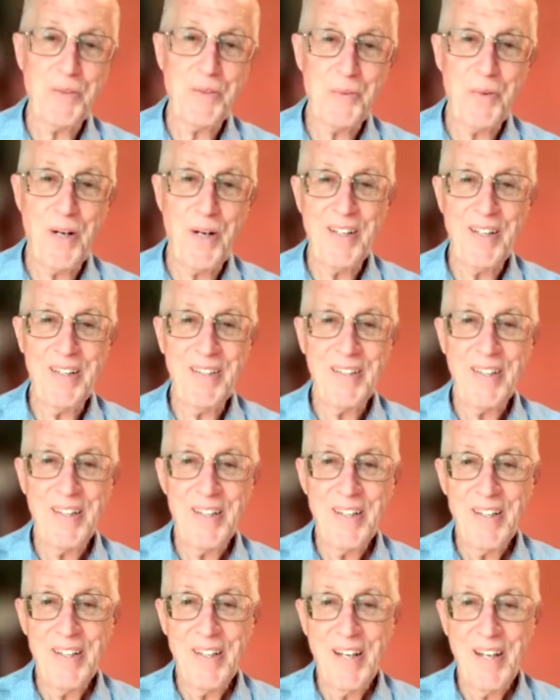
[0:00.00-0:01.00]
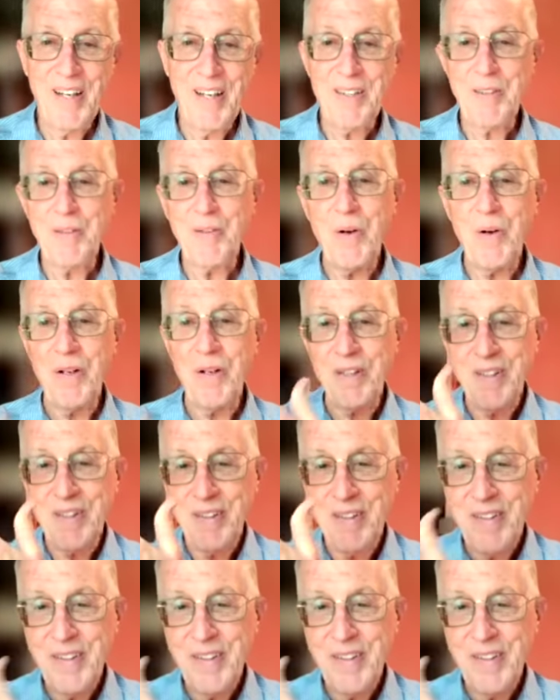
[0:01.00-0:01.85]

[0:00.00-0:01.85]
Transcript: white, and Clark,